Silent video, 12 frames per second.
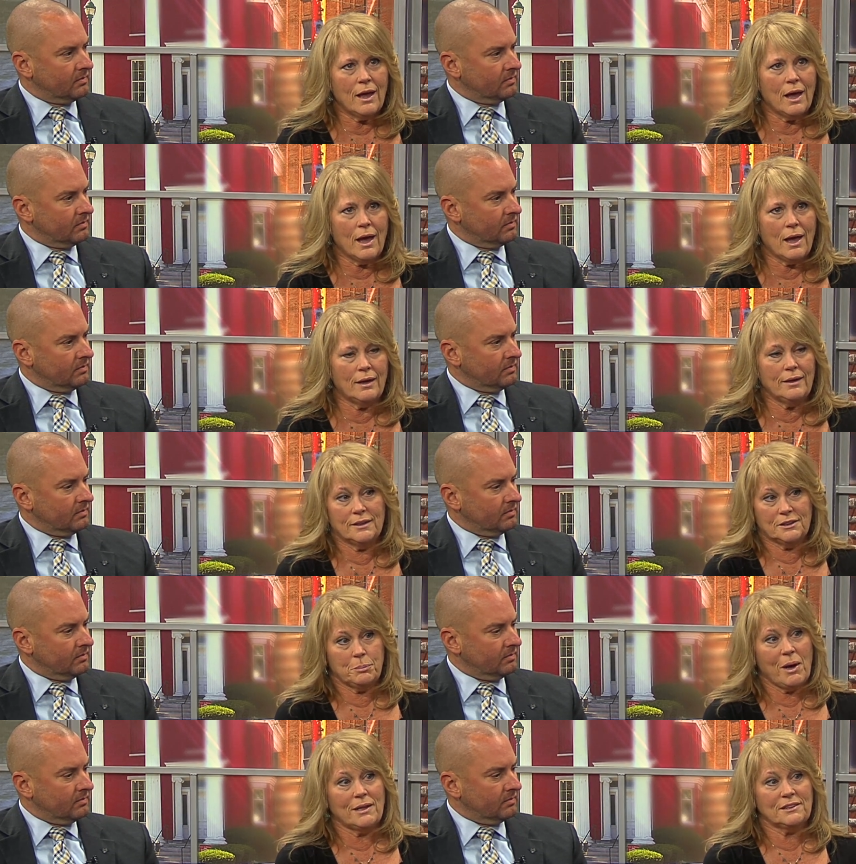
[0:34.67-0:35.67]
Speaker 1: And it's
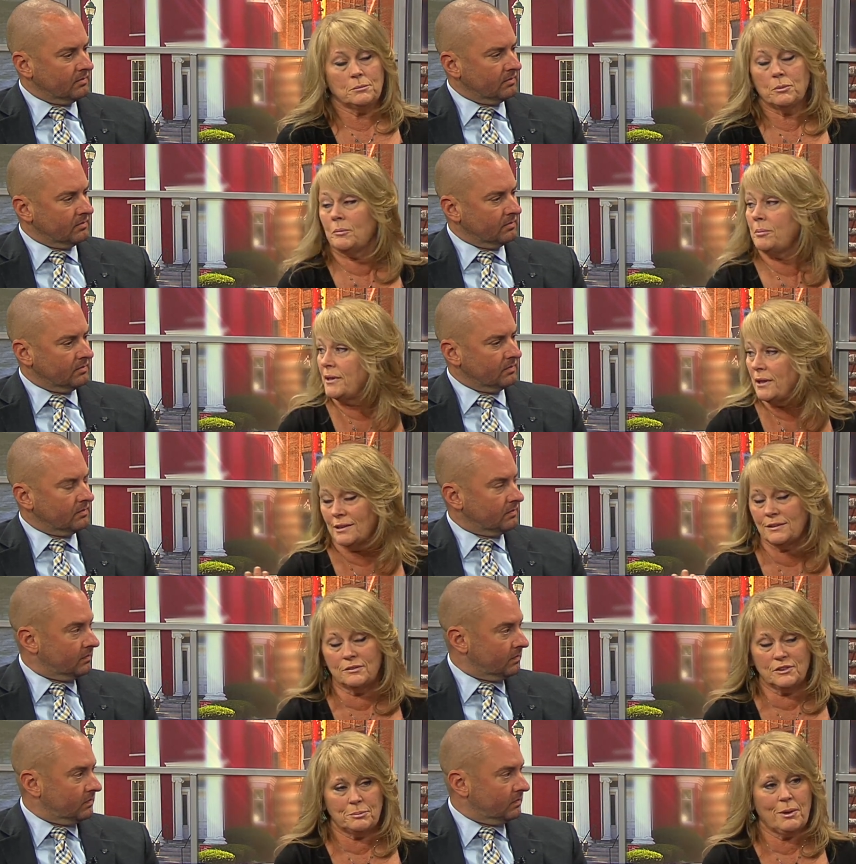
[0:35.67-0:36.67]
possible because
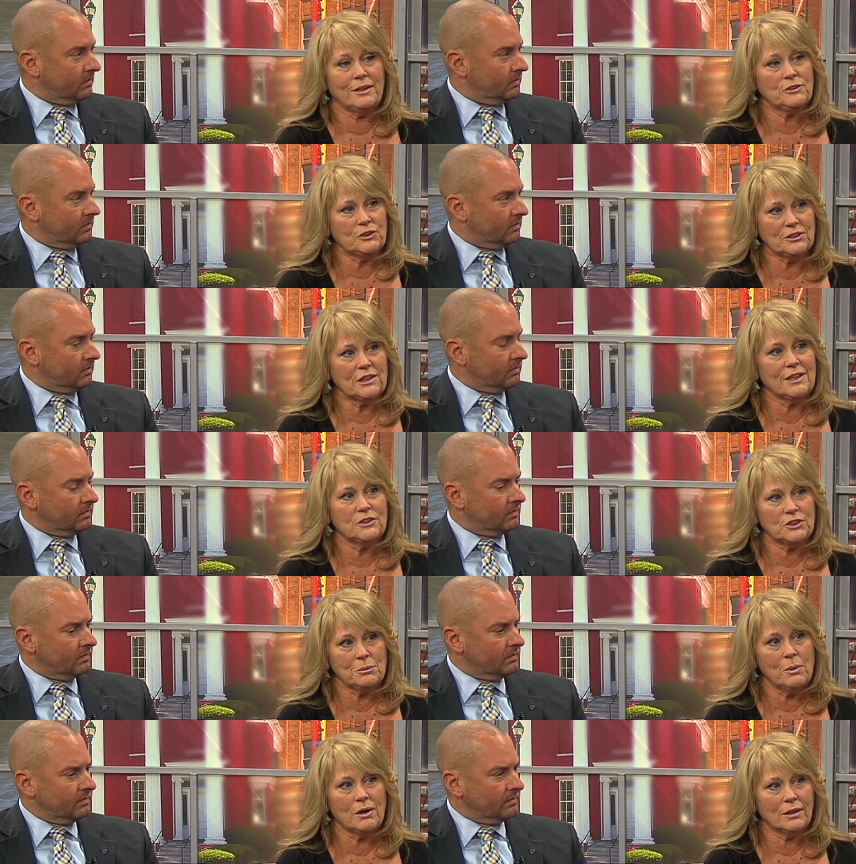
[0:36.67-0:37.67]
of sponsors like
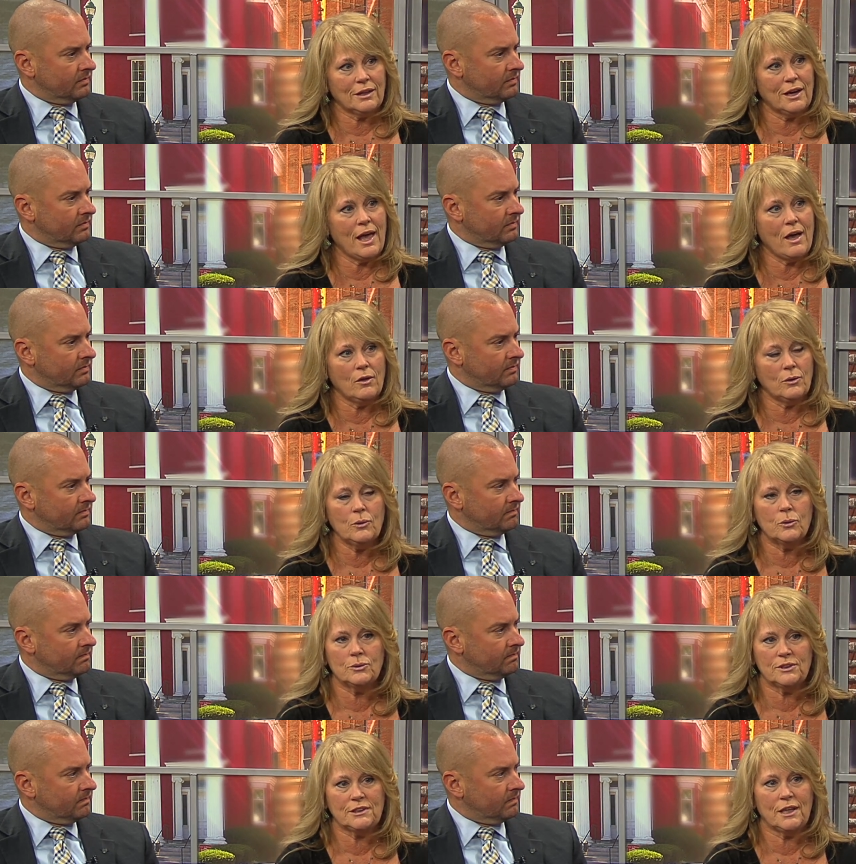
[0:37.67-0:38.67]
Chemung Canal, who
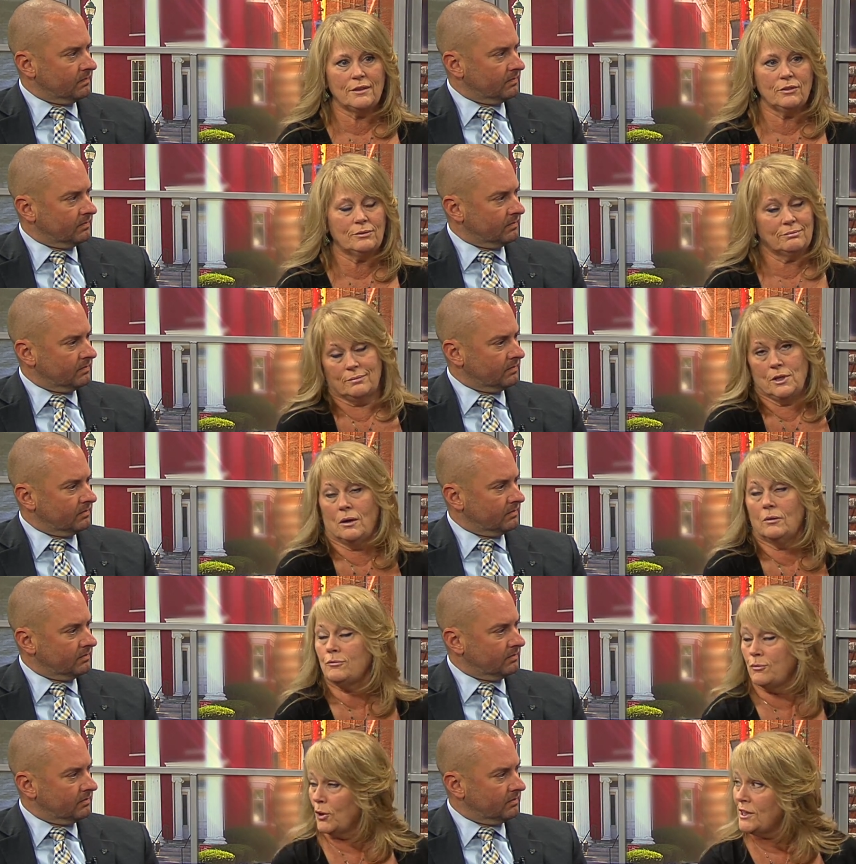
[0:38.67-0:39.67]
said, you know,
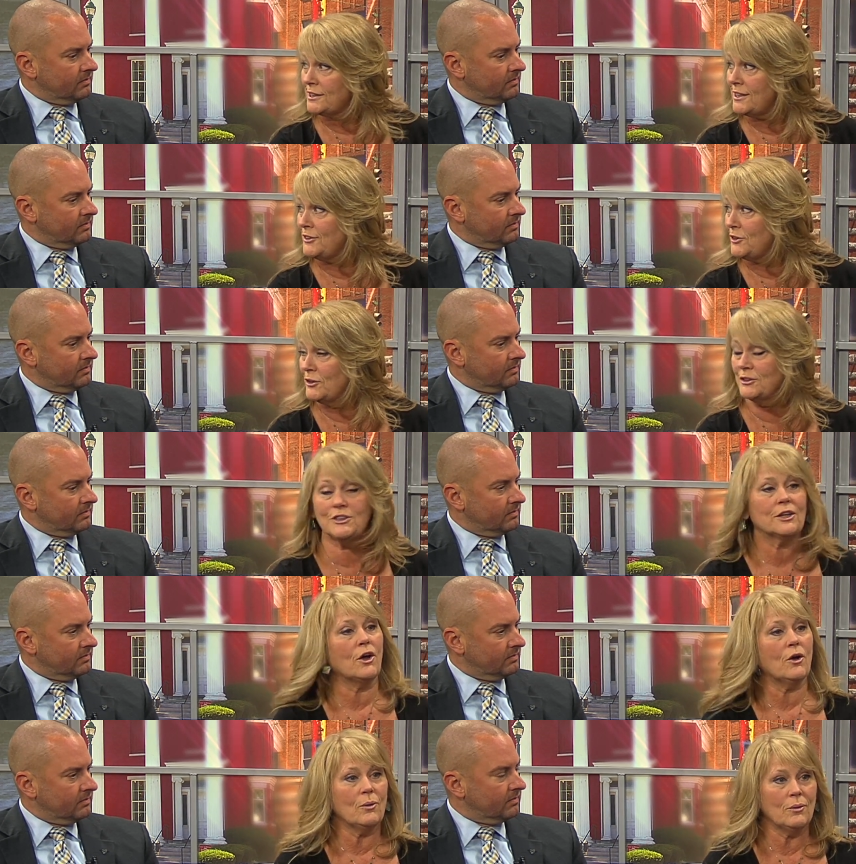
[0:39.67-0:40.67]
14 years
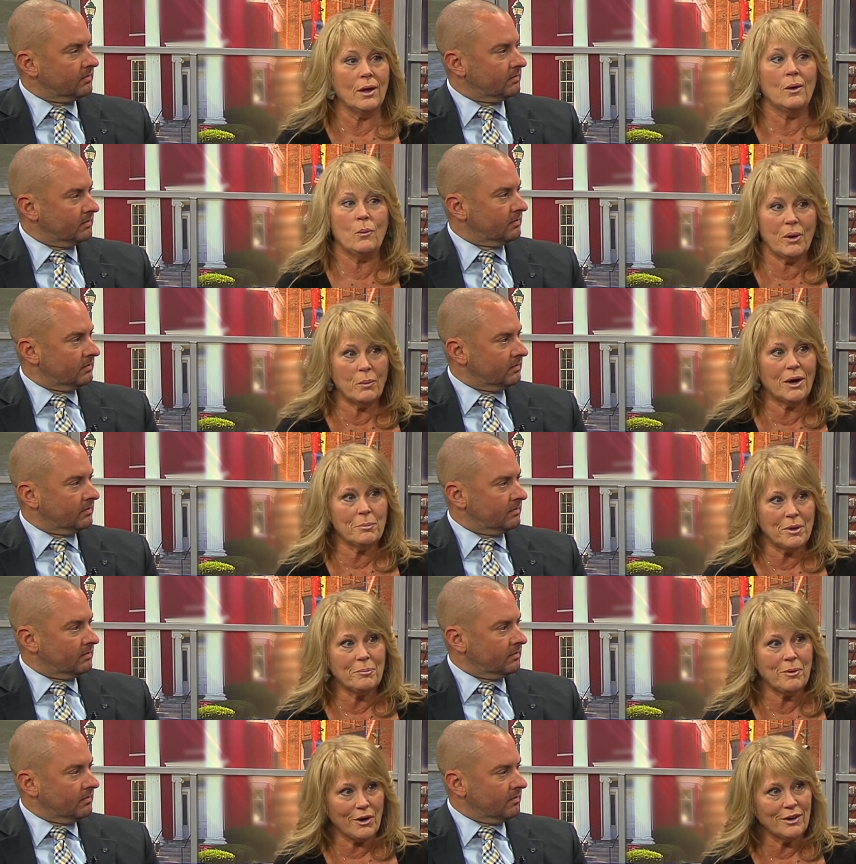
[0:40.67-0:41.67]
ago, hmm. we want to be a
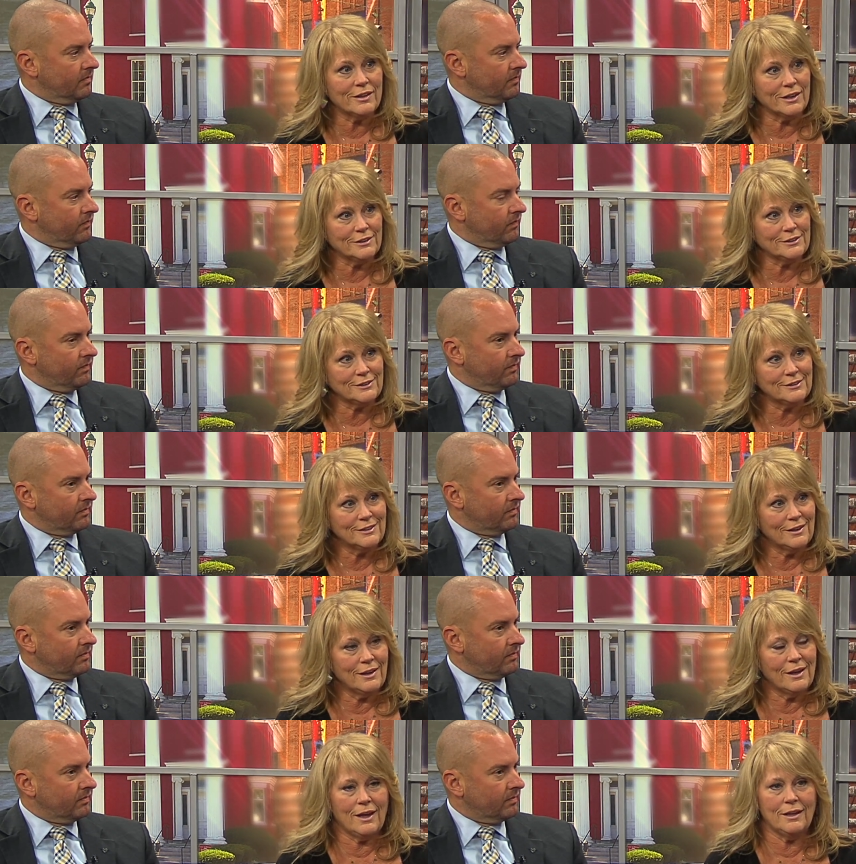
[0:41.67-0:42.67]
part of this.
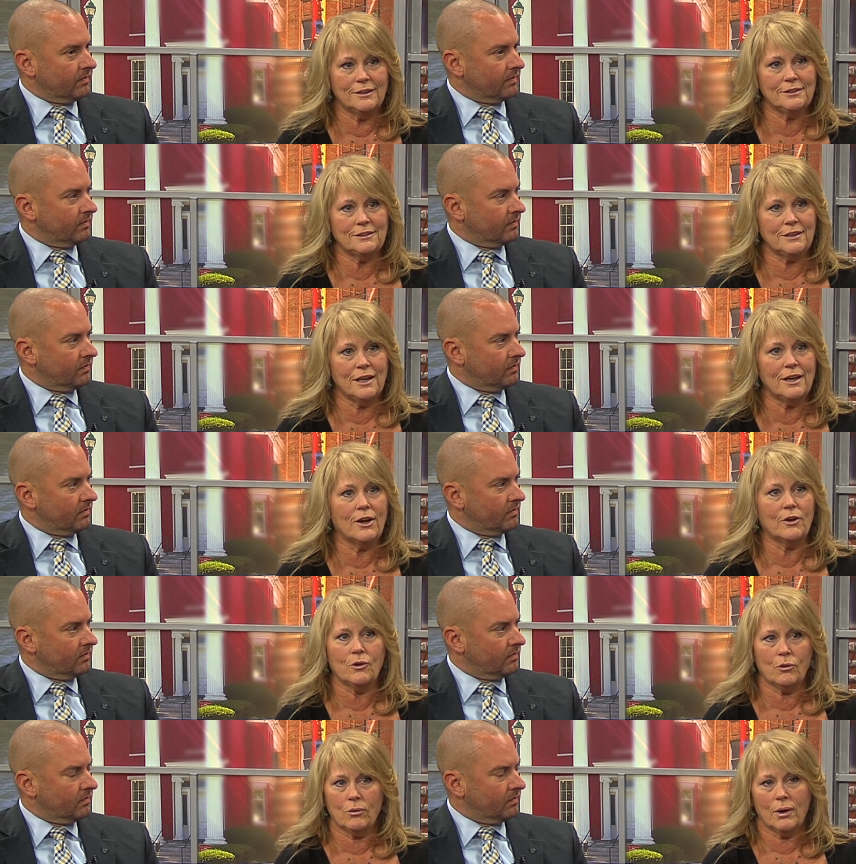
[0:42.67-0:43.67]
It's an
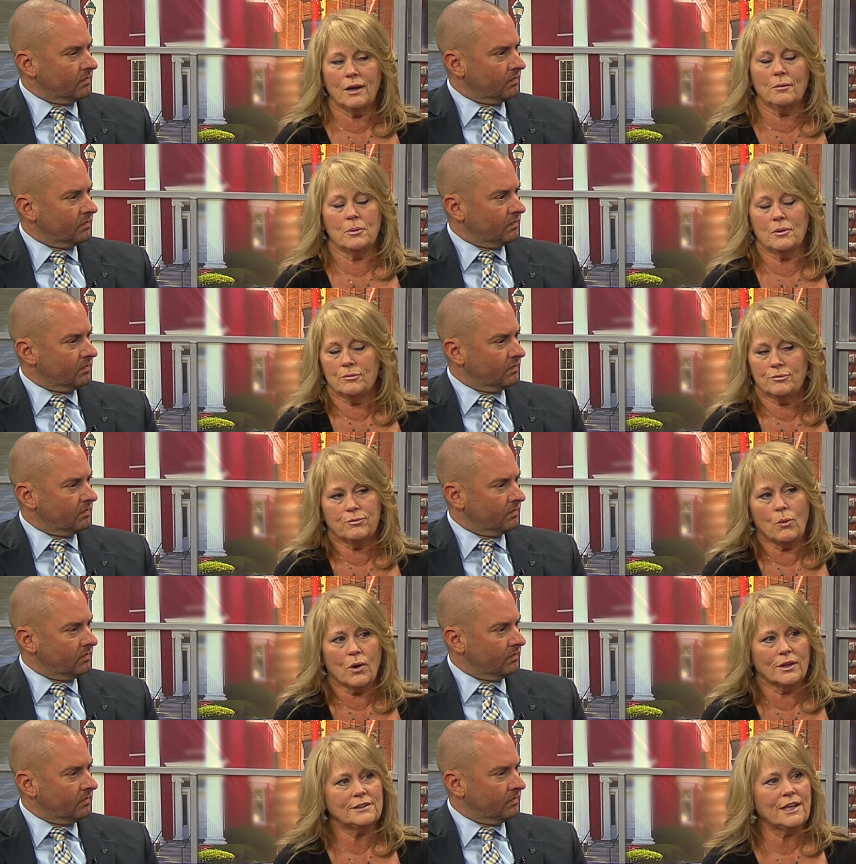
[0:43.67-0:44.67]
incredible
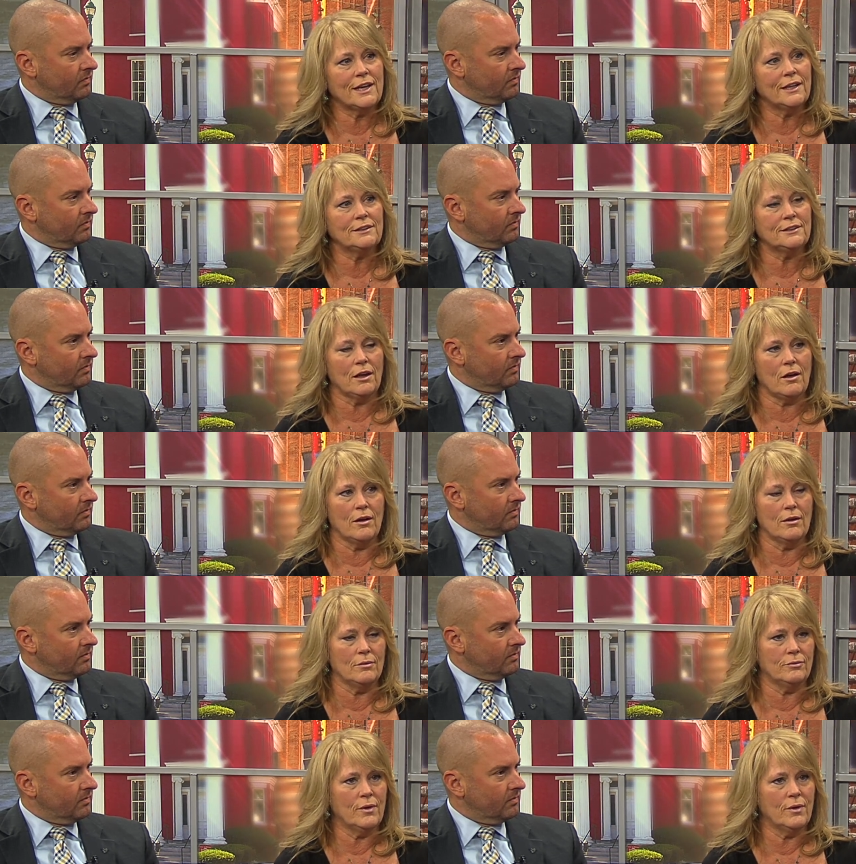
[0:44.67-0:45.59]
four days of